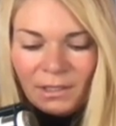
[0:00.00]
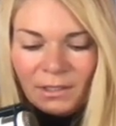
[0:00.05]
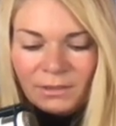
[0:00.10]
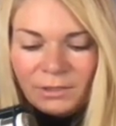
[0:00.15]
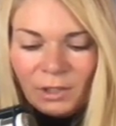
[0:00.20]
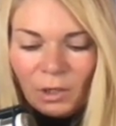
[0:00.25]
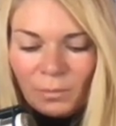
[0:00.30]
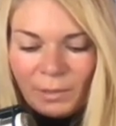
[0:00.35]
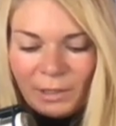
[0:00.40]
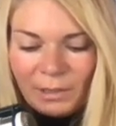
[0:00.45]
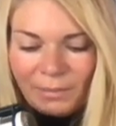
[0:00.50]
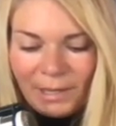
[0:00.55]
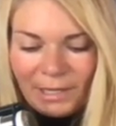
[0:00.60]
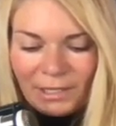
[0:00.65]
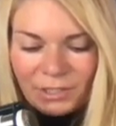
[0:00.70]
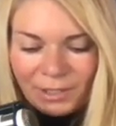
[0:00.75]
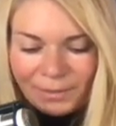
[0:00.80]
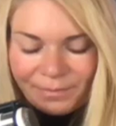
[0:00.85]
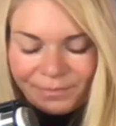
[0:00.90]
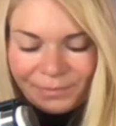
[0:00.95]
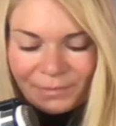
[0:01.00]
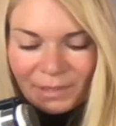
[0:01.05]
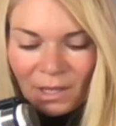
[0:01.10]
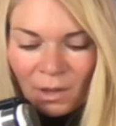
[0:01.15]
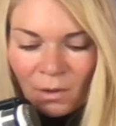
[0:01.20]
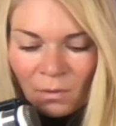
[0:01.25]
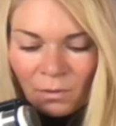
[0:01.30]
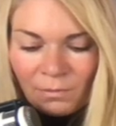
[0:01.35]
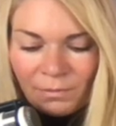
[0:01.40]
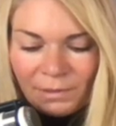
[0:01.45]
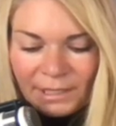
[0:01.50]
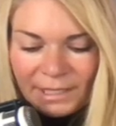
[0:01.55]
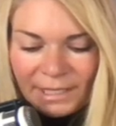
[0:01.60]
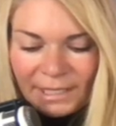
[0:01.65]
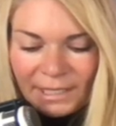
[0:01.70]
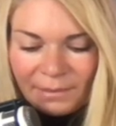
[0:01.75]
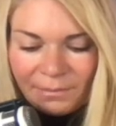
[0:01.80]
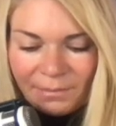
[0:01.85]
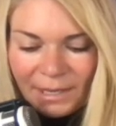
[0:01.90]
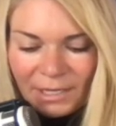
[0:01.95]
Don't be impatient. When we
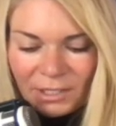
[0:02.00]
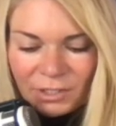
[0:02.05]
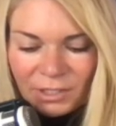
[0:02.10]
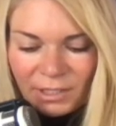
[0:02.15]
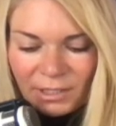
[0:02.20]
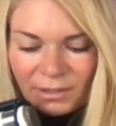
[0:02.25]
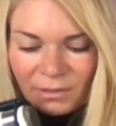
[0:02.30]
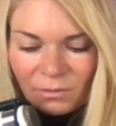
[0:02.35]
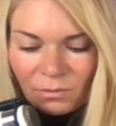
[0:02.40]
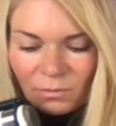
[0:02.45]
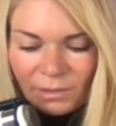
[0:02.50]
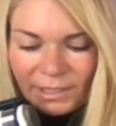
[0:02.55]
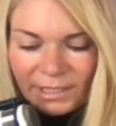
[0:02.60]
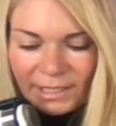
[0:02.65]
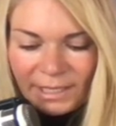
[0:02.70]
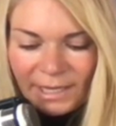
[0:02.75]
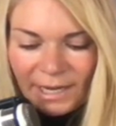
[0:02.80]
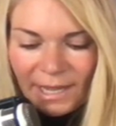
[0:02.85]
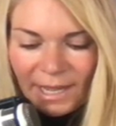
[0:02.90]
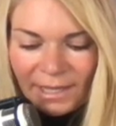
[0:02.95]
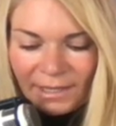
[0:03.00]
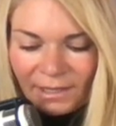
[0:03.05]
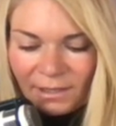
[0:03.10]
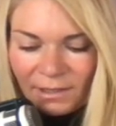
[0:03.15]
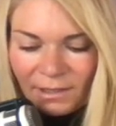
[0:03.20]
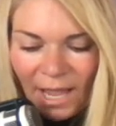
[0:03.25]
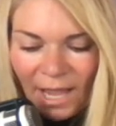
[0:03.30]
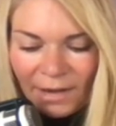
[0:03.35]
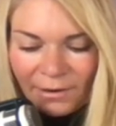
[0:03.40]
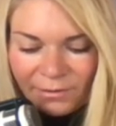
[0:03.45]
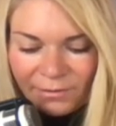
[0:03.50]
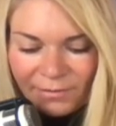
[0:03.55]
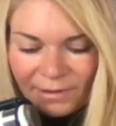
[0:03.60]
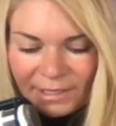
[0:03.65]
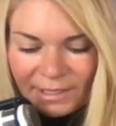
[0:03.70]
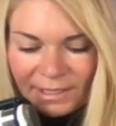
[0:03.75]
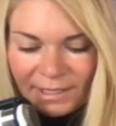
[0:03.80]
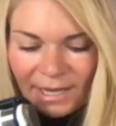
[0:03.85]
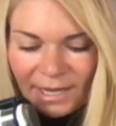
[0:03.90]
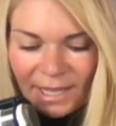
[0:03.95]
get impatient, we get
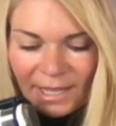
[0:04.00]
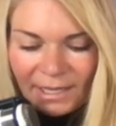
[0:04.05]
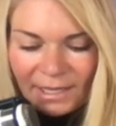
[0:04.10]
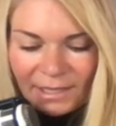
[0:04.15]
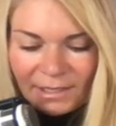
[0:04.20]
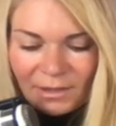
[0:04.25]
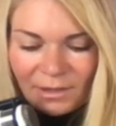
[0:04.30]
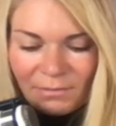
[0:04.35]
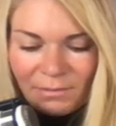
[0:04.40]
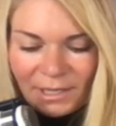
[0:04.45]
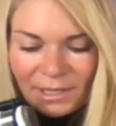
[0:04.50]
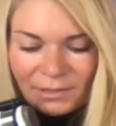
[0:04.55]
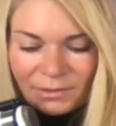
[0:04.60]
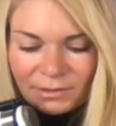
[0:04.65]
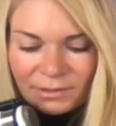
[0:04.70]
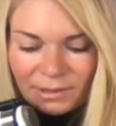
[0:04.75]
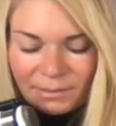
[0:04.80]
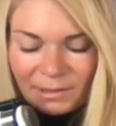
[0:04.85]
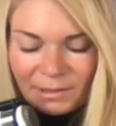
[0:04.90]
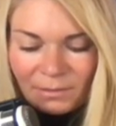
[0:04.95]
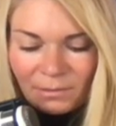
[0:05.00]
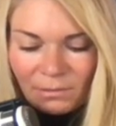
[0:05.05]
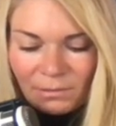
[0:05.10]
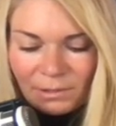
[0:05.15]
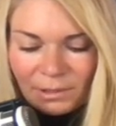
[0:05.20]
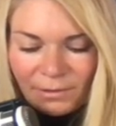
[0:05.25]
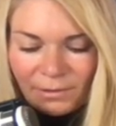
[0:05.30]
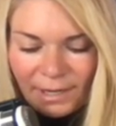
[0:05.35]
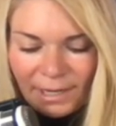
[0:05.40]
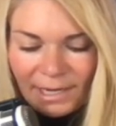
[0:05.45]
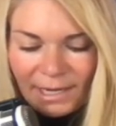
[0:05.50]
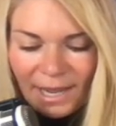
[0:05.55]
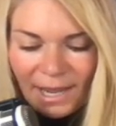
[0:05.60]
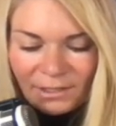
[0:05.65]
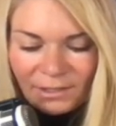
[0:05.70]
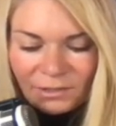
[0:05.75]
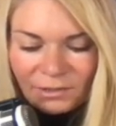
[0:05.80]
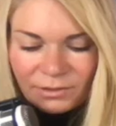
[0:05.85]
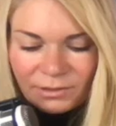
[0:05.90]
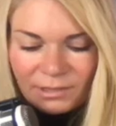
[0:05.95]
aggravated and may do something we'll regret.
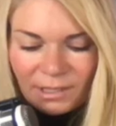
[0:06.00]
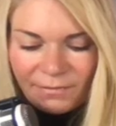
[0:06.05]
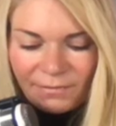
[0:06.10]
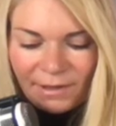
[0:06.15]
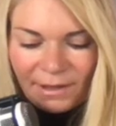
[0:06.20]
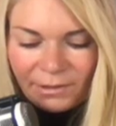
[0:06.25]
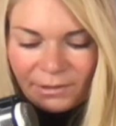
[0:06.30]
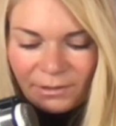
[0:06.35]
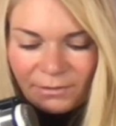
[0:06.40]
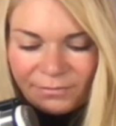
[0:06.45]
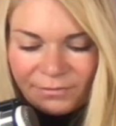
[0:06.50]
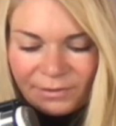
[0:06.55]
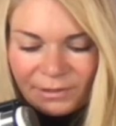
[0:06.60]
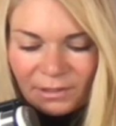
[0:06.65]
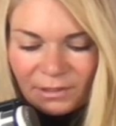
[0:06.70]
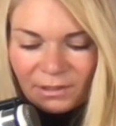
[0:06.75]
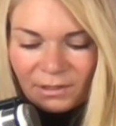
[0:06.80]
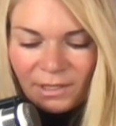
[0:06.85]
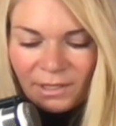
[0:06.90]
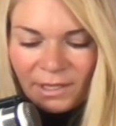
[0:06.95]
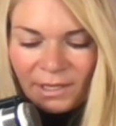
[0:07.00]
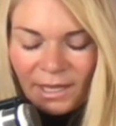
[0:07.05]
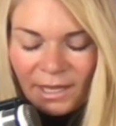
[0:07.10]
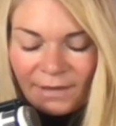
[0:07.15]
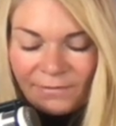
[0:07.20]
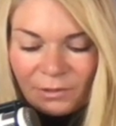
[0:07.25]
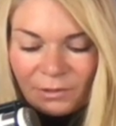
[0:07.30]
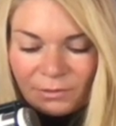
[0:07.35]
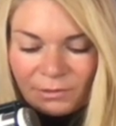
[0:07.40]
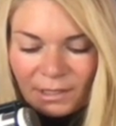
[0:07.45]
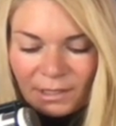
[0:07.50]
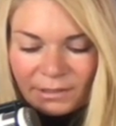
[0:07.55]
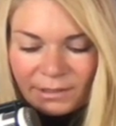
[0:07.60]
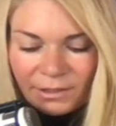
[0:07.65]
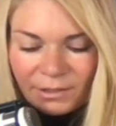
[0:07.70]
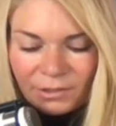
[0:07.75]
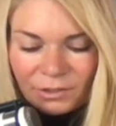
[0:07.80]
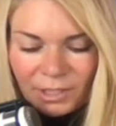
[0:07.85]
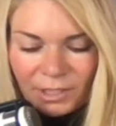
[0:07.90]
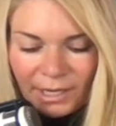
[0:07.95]
Ask yourself, how do you feel if you yelled at
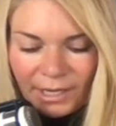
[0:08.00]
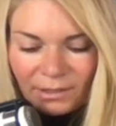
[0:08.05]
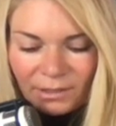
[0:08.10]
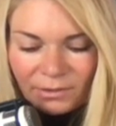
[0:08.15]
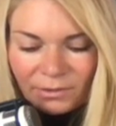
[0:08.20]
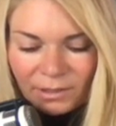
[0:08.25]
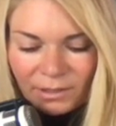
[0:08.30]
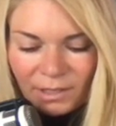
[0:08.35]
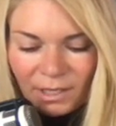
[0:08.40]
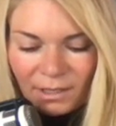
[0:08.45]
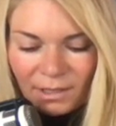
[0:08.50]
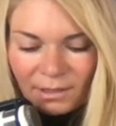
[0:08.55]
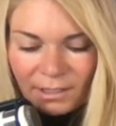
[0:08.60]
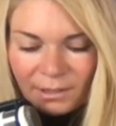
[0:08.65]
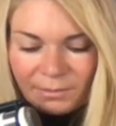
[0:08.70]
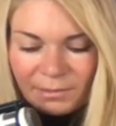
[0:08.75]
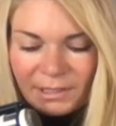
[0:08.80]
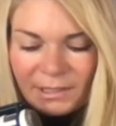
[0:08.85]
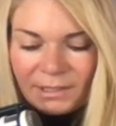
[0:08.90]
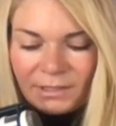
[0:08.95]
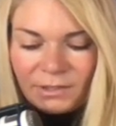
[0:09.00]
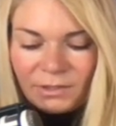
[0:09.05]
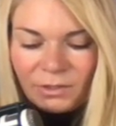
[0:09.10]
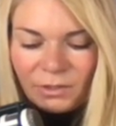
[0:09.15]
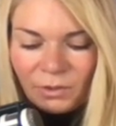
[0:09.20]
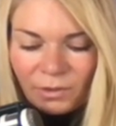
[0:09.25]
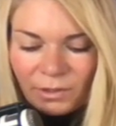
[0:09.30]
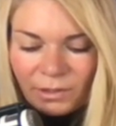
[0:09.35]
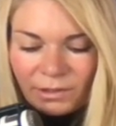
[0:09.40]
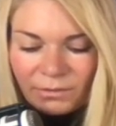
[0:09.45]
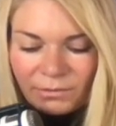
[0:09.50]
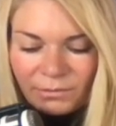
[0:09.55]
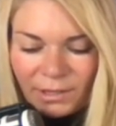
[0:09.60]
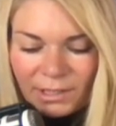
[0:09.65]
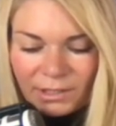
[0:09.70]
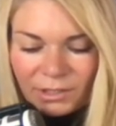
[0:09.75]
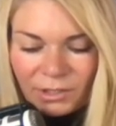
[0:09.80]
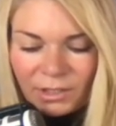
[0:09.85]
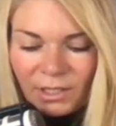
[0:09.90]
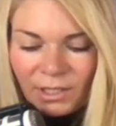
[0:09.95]
your child or a colleague because you are in a
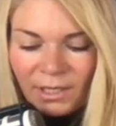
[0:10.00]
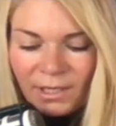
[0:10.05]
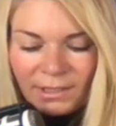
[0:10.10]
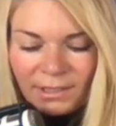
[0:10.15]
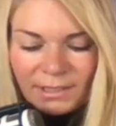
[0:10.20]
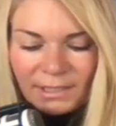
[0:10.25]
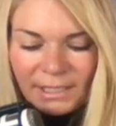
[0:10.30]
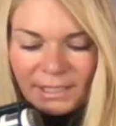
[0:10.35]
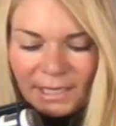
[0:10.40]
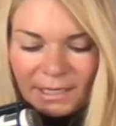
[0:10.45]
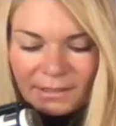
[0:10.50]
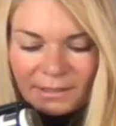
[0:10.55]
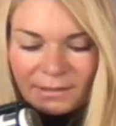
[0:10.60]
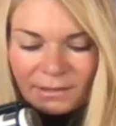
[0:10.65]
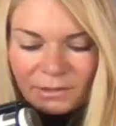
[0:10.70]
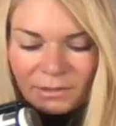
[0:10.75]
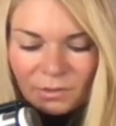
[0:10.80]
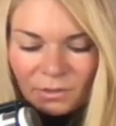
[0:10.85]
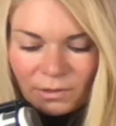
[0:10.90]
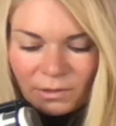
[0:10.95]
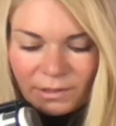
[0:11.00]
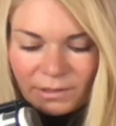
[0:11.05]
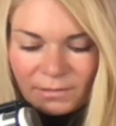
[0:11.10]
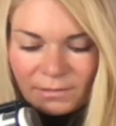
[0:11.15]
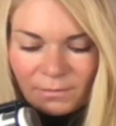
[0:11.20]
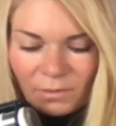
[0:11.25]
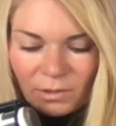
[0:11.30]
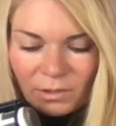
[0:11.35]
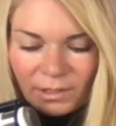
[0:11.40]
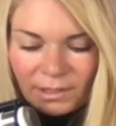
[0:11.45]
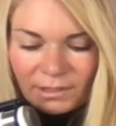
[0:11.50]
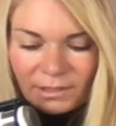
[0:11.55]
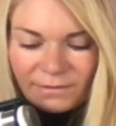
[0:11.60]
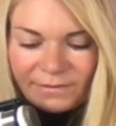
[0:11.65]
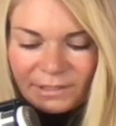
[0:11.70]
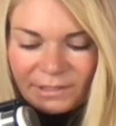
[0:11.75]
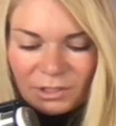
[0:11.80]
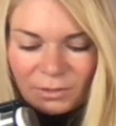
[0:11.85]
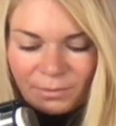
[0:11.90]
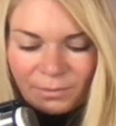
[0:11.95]
rush to get out of the door in the morning to
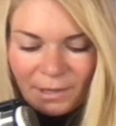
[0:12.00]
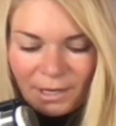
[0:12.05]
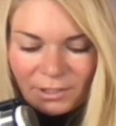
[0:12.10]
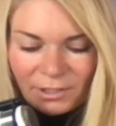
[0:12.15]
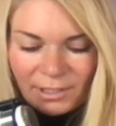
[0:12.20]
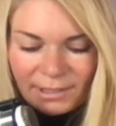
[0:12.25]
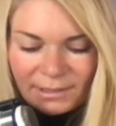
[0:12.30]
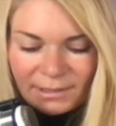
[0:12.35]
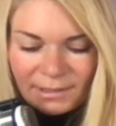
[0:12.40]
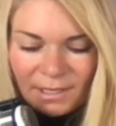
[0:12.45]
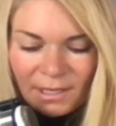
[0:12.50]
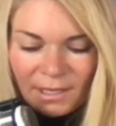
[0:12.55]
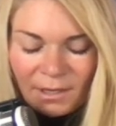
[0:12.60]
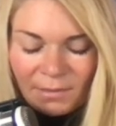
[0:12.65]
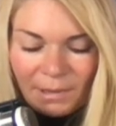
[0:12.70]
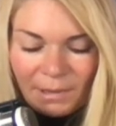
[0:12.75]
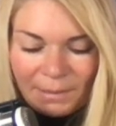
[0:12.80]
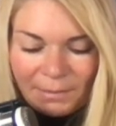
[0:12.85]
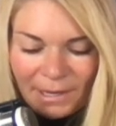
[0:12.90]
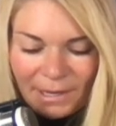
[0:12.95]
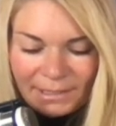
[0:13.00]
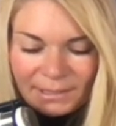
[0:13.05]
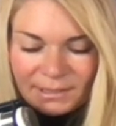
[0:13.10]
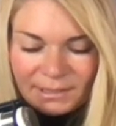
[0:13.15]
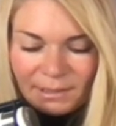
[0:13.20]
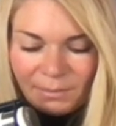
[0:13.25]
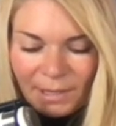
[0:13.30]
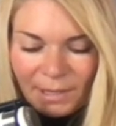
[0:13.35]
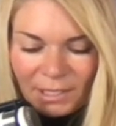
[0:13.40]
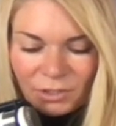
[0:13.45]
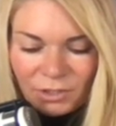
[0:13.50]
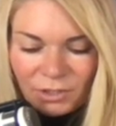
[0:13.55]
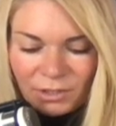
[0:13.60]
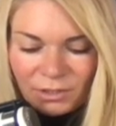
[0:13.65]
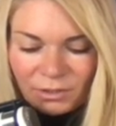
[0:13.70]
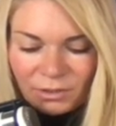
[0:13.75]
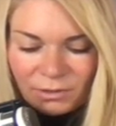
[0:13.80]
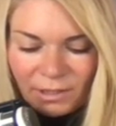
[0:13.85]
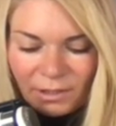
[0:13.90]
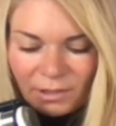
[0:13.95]
finish a project? By practicing
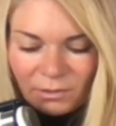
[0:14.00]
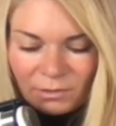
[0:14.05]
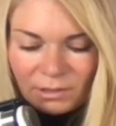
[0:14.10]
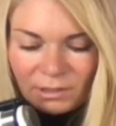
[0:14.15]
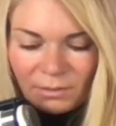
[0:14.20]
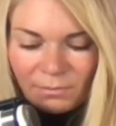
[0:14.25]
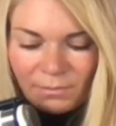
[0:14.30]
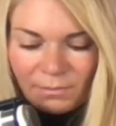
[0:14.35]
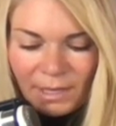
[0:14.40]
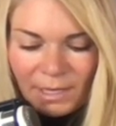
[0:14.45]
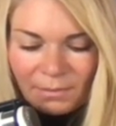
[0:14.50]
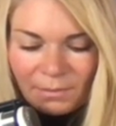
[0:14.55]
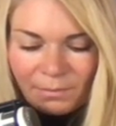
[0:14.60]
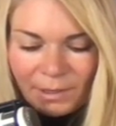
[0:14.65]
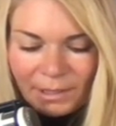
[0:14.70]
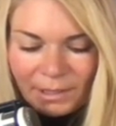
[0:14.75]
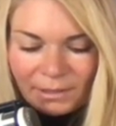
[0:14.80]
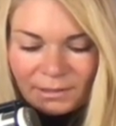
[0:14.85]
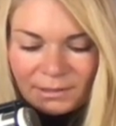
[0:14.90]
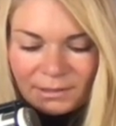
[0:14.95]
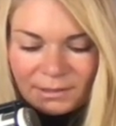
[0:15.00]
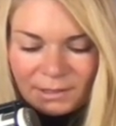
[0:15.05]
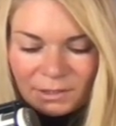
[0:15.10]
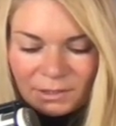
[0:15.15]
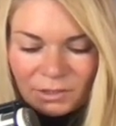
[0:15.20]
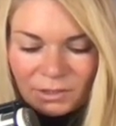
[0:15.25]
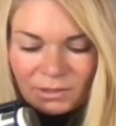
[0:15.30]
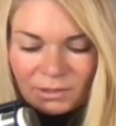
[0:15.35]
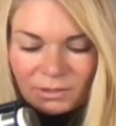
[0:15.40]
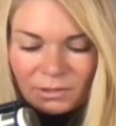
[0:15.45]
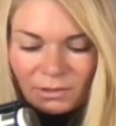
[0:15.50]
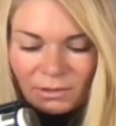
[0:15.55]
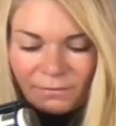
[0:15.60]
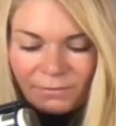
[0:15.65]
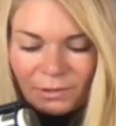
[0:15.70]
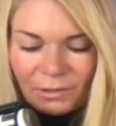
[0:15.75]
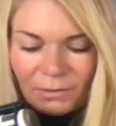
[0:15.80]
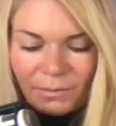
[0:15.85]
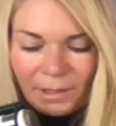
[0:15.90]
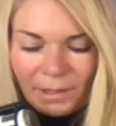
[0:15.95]
patience, you'll not only make better decisions, you'll
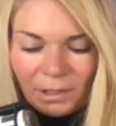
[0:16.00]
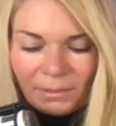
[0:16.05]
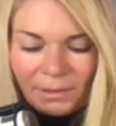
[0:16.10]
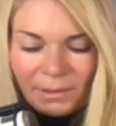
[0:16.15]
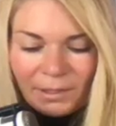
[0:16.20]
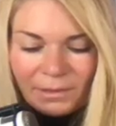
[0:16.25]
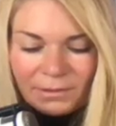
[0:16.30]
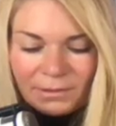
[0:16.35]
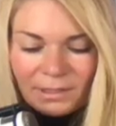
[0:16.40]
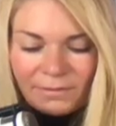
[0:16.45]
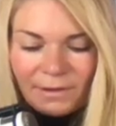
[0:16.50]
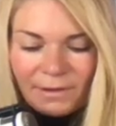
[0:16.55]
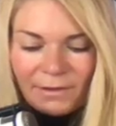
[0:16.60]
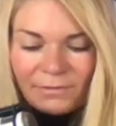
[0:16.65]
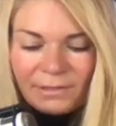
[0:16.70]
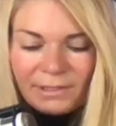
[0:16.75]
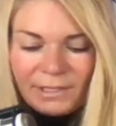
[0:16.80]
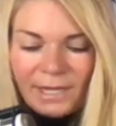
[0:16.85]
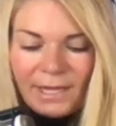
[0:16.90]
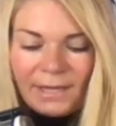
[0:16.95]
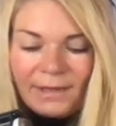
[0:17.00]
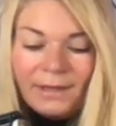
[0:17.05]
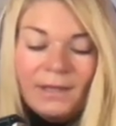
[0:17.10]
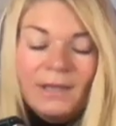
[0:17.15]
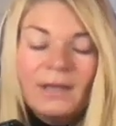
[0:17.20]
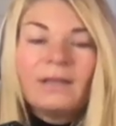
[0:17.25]
feel better about yourself every day.